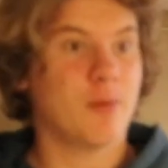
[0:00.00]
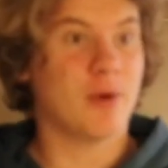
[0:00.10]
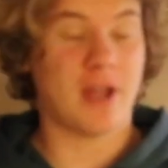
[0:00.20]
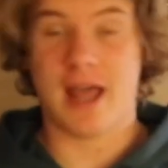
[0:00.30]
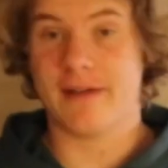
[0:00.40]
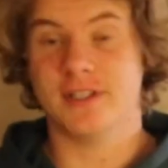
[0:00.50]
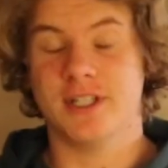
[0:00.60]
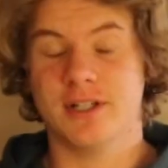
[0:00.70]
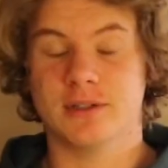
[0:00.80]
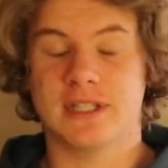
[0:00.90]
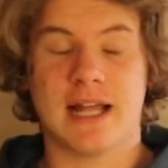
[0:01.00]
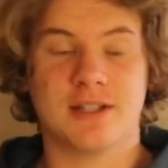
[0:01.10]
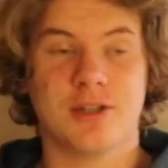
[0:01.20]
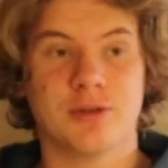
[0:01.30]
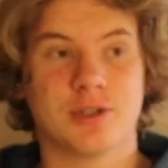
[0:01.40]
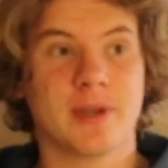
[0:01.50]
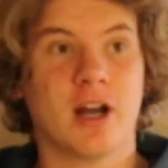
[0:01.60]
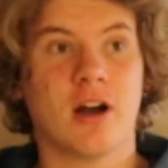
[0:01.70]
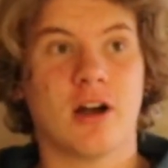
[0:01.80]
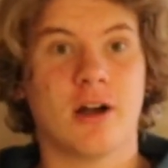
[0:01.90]
having to deal with that too. So we
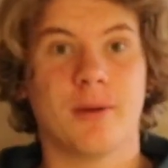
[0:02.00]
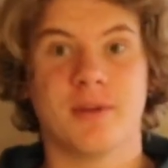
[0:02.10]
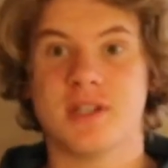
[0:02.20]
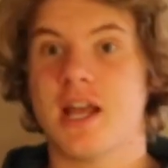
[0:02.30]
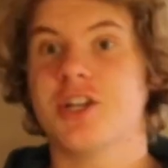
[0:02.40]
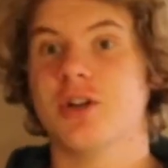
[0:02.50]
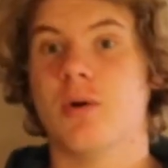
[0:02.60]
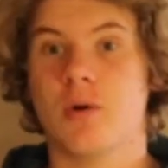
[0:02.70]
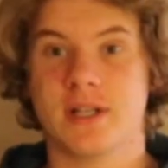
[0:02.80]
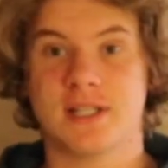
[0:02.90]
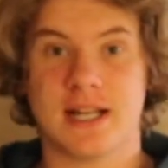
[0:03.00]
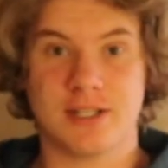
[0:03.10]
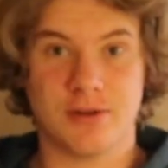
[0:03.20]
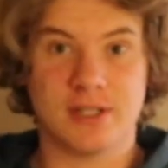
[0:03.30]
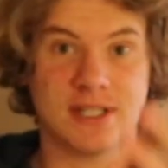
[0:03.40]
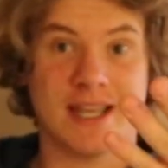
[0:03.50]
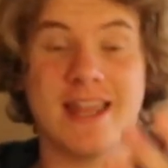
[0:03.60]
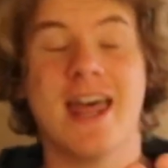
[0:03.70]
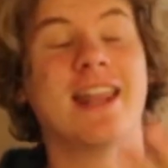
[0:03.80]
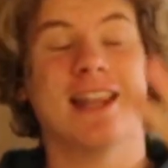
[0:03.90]
got this engine hoist. As you could
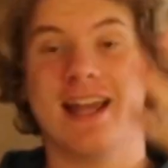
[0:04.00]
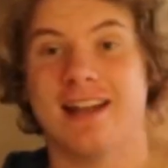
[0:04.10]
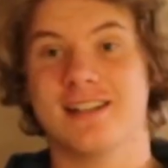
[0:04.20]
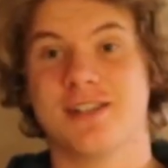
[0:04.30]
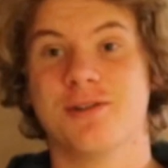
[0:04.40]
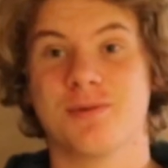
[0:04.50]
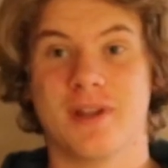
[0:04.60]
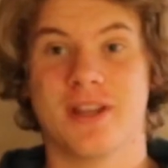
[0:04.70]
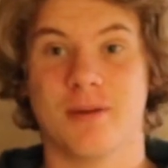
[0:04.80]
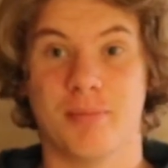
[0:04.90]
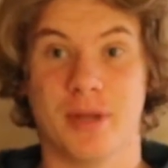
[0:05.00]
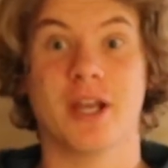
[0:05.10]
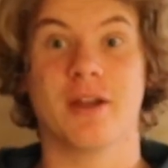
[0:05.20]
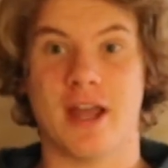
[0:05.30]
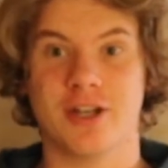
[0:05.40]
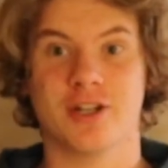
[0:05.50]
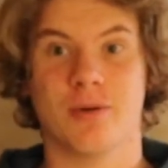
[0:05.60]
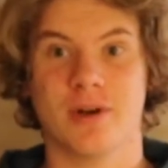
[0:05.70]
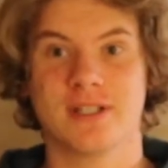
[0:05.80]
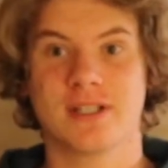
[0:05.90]
see, they let us use one of their big engine
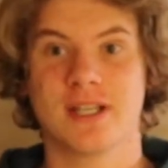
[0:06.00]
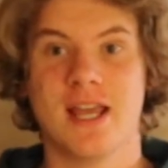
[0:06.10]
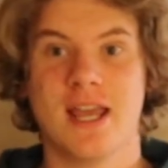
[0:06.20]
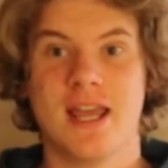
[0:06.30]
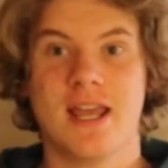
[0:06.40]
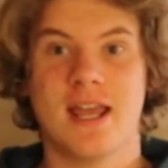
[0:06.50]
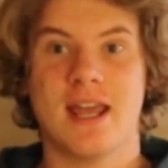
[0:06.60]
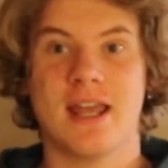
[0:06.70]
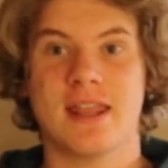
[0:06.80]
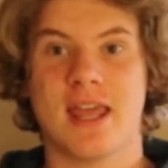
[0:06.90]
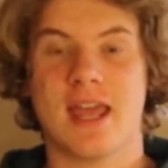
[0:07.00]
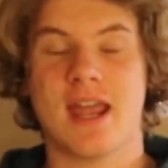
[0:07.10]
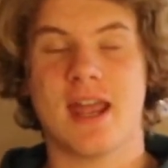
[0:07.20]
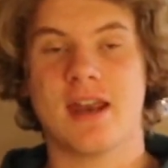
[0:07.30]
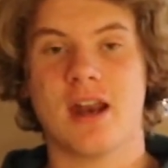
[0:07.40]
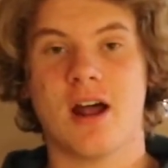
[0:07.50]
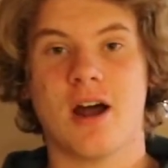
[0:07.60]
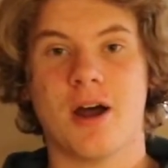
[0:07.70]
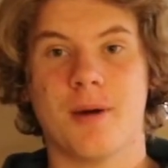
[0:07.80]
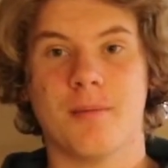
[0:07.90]
hoists. And then,
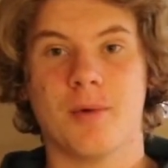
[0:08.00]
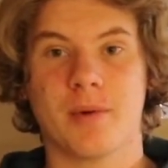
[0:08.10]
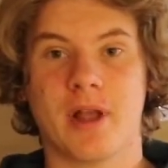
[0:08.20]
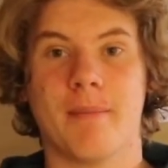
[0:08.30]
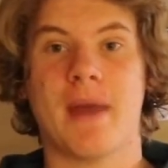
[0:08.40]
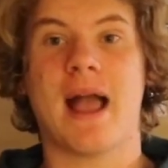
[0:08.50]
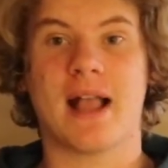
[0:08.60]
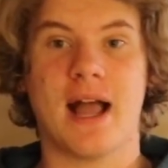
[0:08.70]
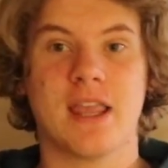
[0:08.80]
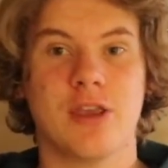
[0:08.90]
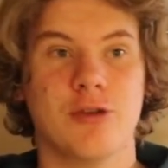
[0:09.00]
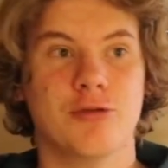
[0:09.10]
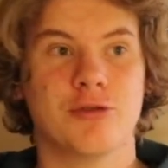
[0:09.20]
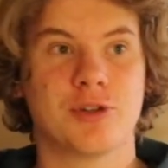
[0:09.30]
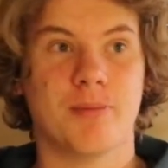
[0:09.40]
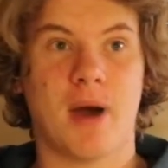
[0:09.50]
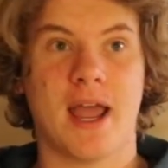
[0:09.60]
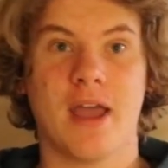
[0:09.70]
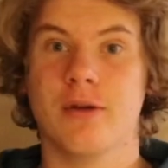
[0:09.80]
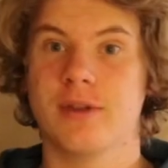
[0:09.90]
when we got back, I used
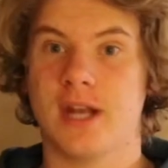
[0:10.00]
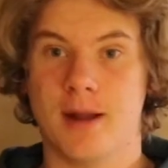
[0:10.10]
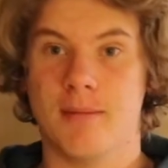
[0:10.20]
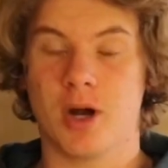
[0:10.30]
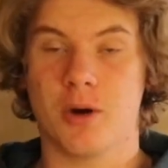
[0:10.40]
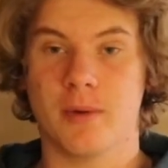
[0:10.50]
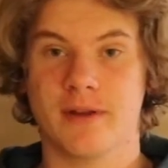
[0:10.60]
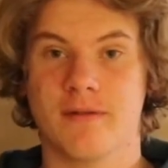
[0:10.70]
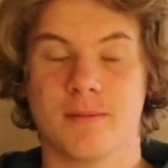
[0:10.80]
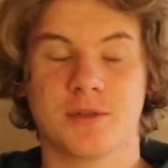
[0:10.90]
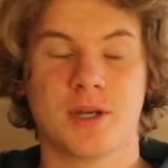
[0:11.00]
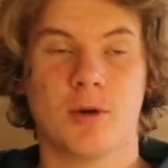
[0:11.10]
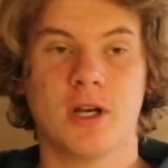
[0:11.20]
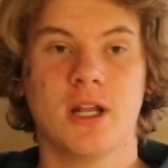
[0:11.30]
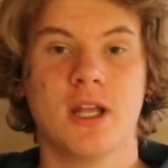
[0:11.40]
my own that I'm borrowing from someone,